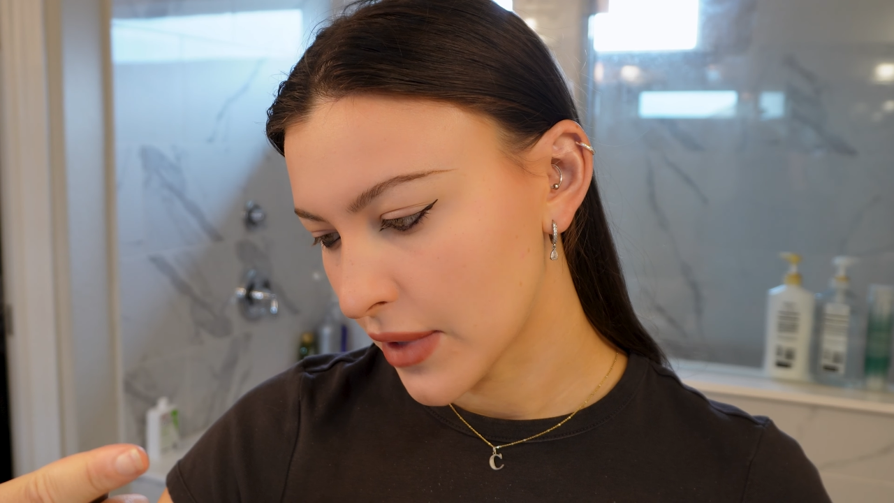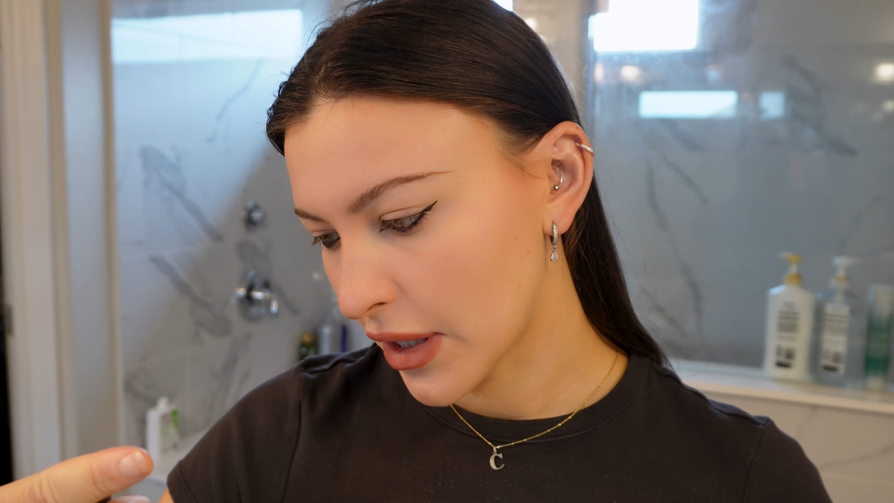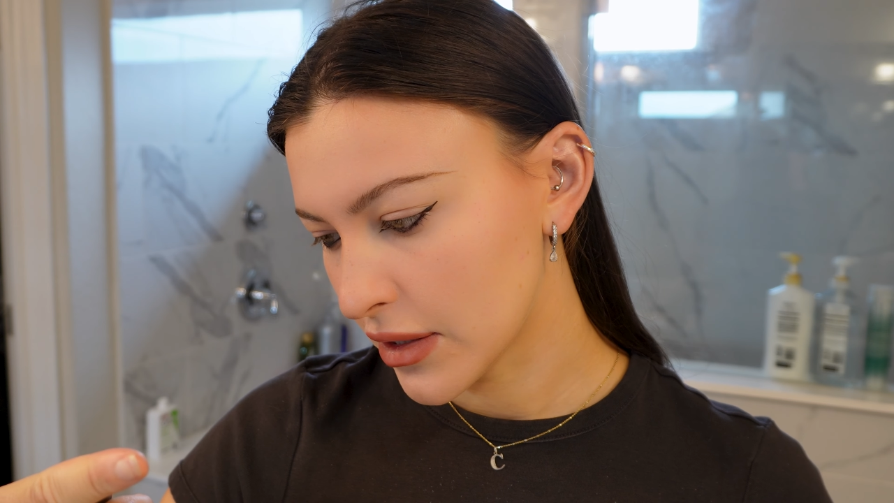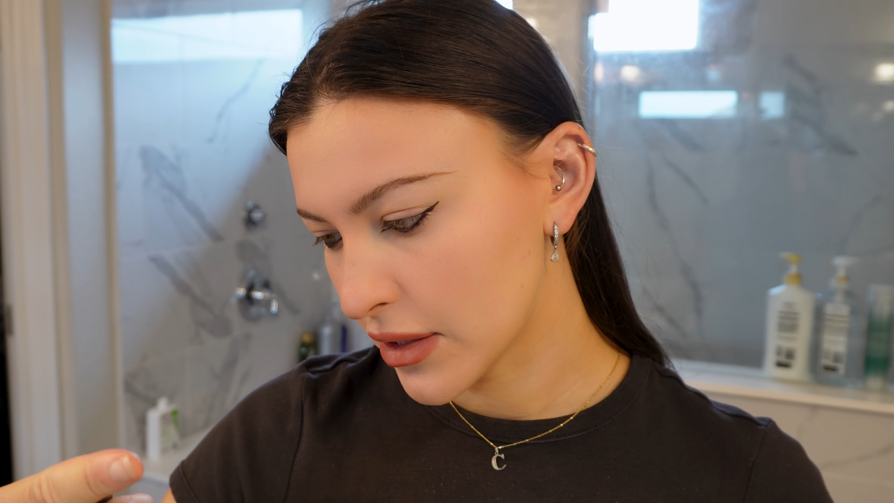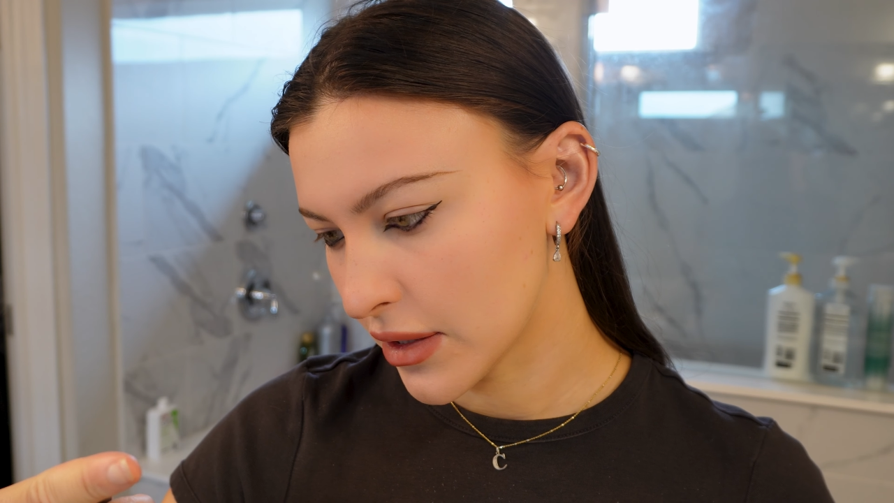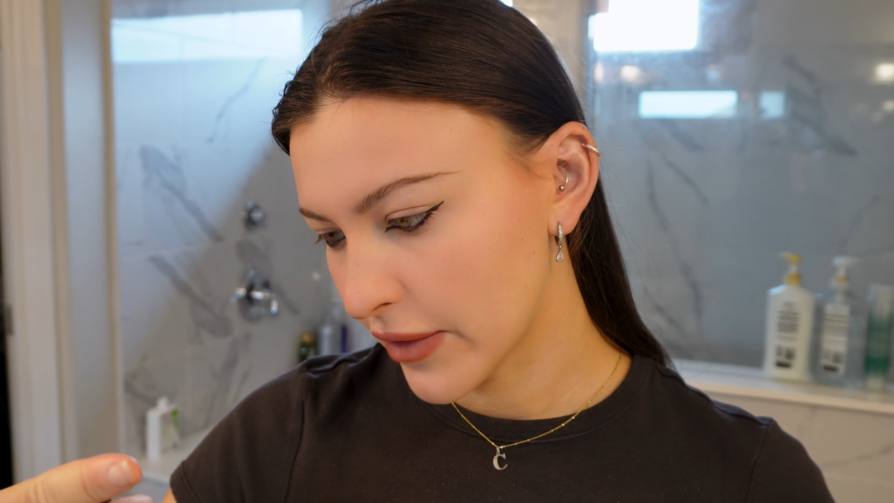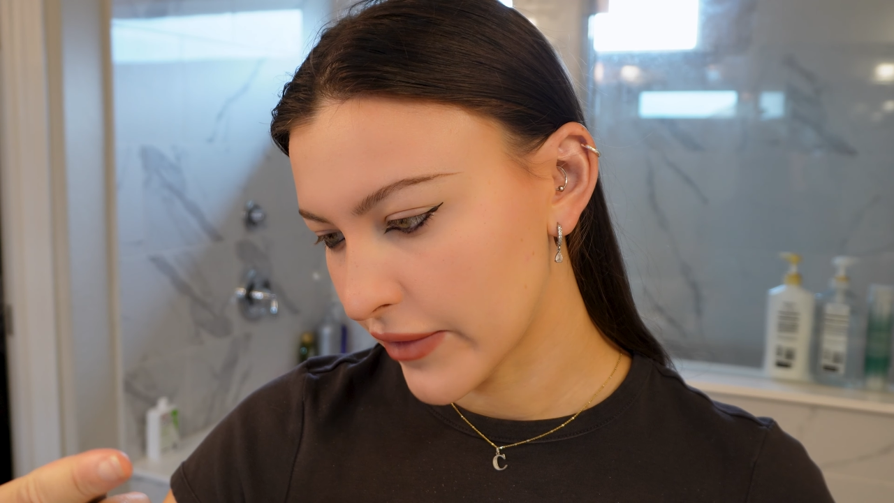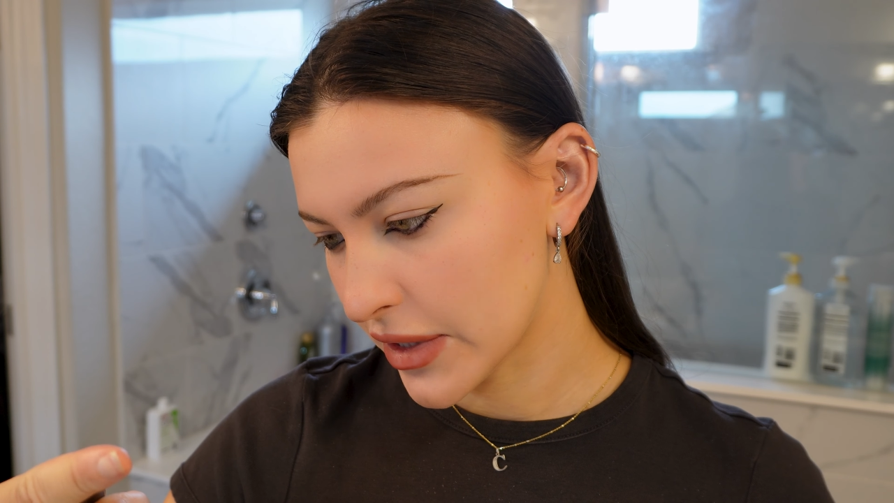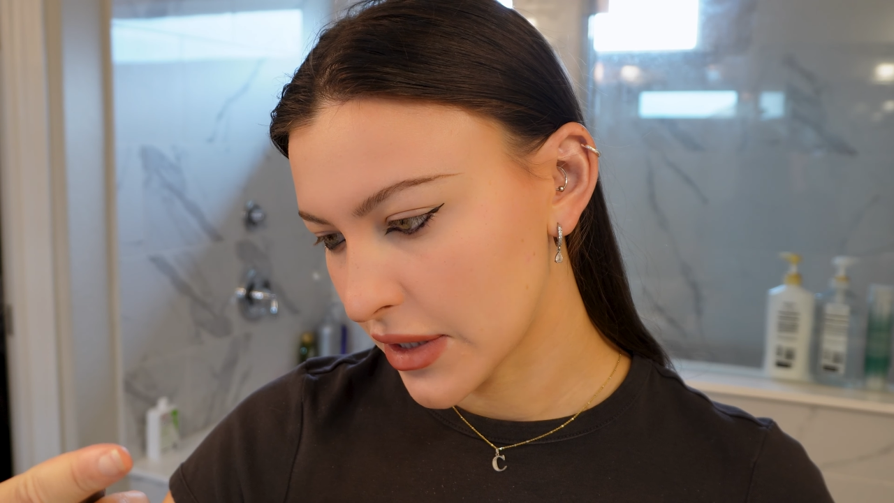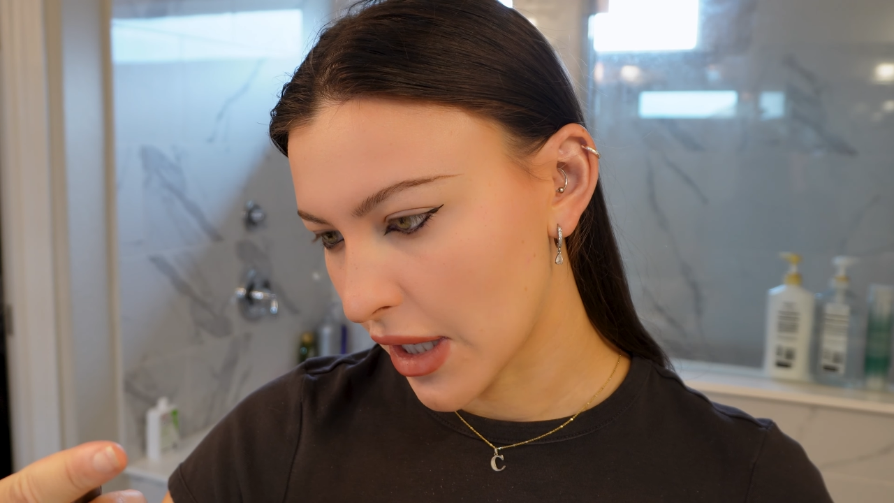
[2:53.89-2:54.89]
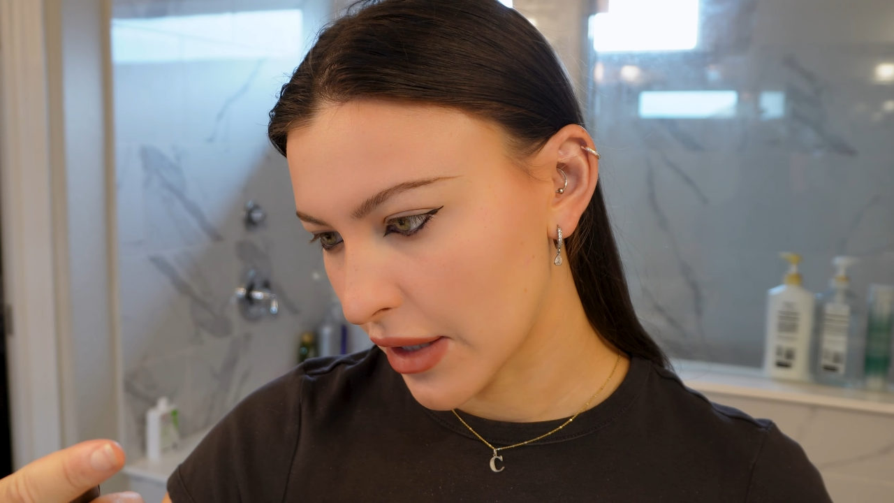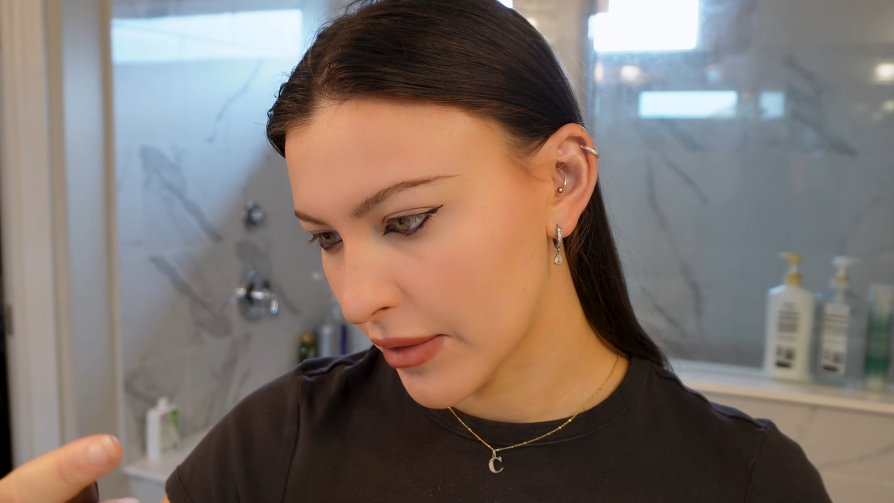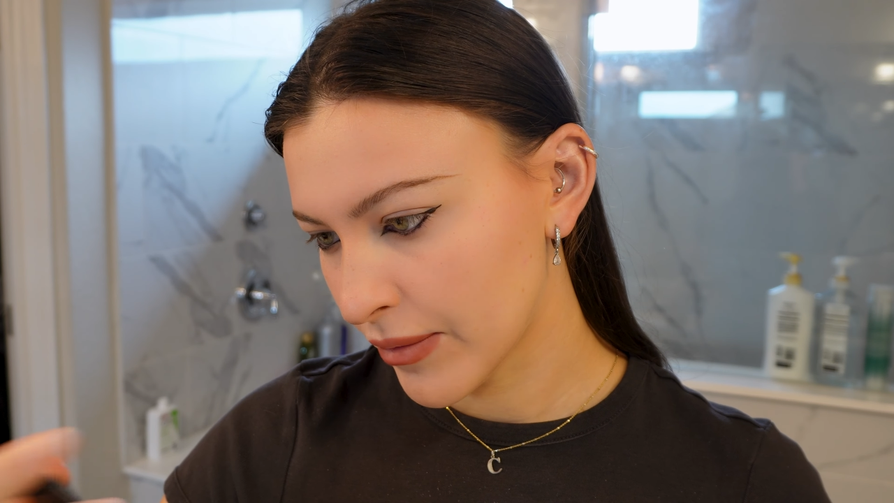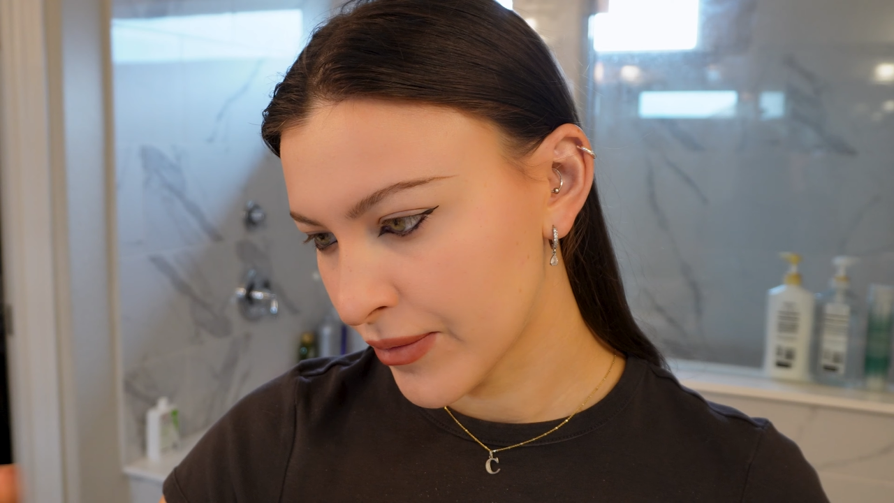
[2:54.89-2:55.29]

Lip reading: it doesn't even say.